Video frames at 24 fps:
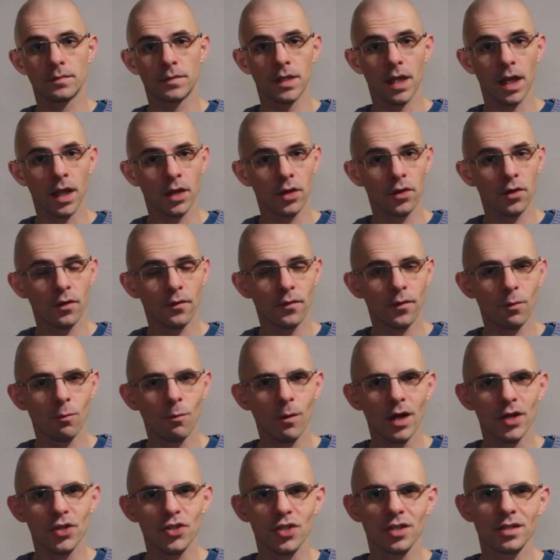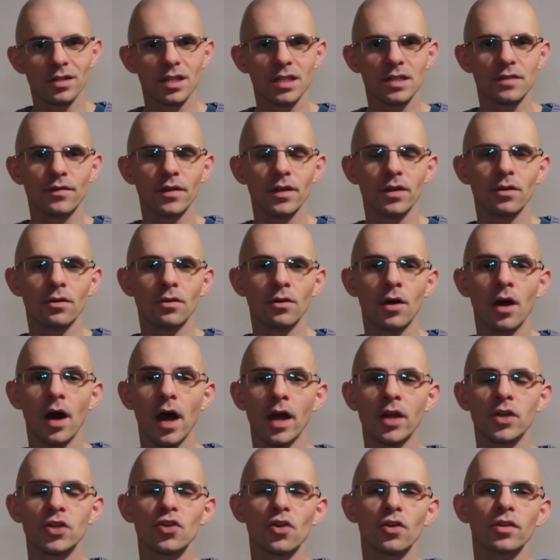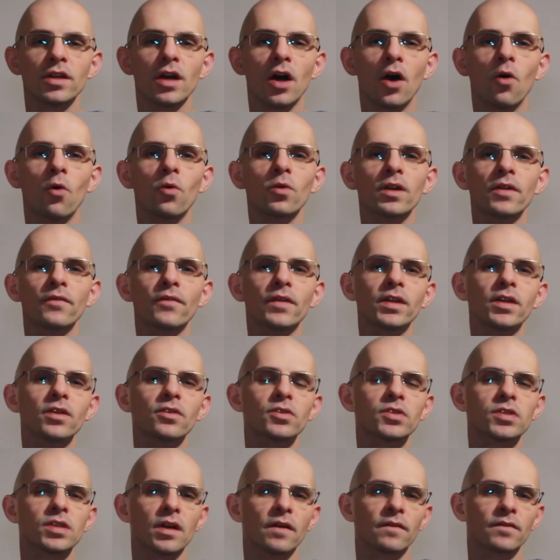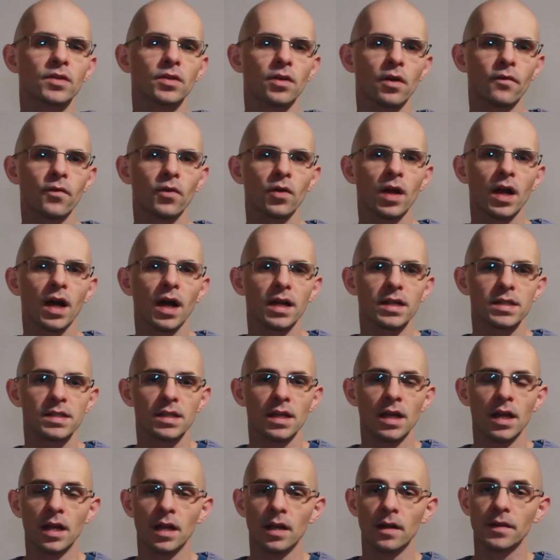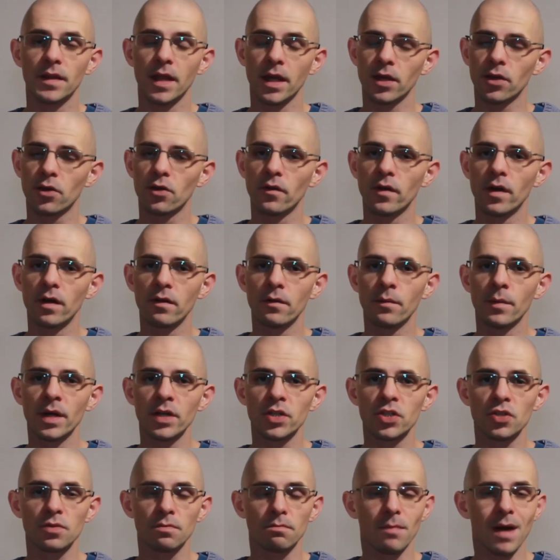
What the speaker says: Thank you for watching this video. Enjoy the other videos of DRO4CARS. Thank you very much.